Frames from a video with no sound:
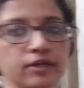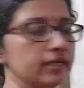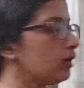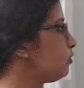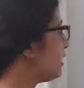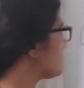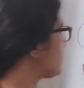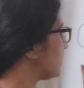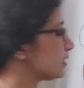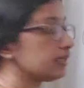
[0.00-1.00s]
Okay, now
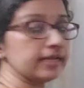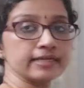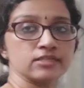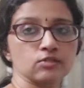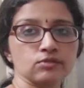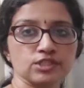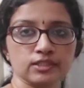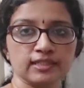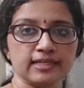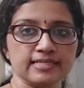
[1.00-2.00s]
let's take the next
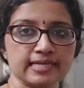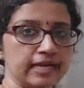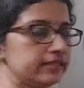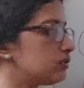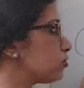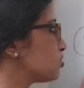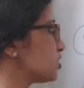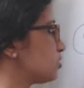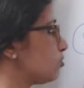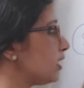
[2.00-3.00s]
question, that is 8th
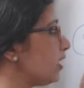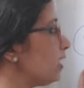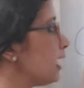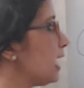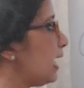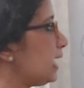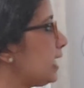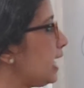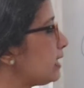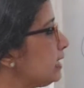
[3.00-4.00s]
question. Okay,
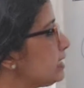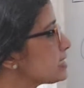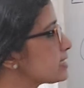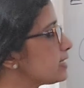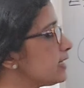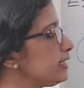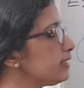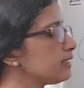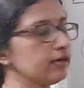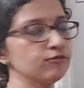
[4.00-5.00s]
an angle is
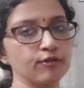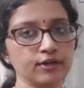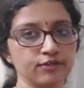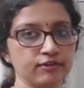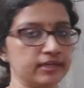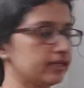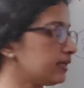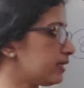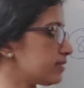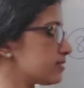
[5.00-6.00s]
greater than 45
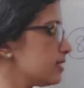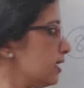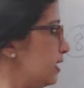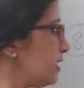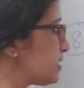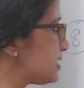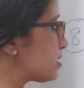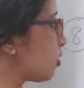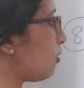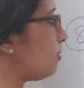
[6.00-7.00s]
degrees. Is
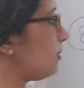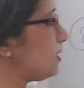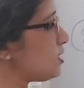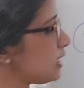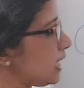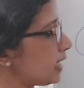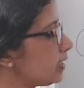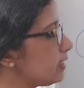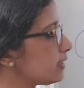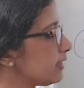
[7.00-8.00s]
its complementary
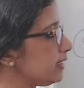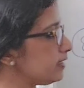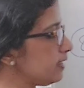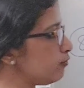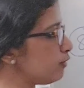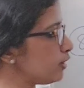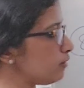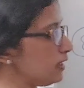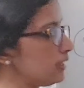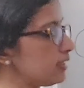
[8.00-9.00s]
angle greater than
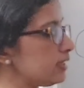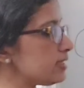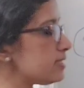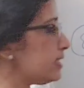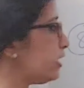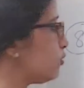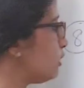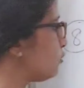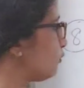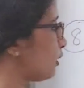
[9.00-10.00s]
45 degrees,
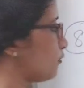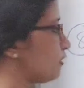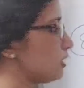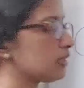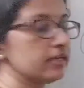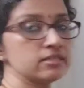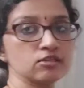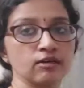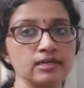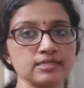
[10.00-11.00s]
equal to 45
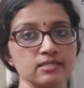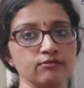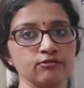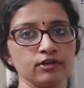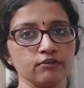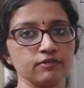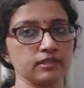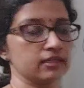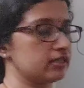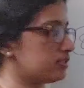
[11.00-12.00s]
degrees or less than 45
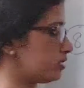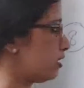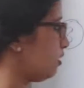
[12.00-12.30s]
degrees?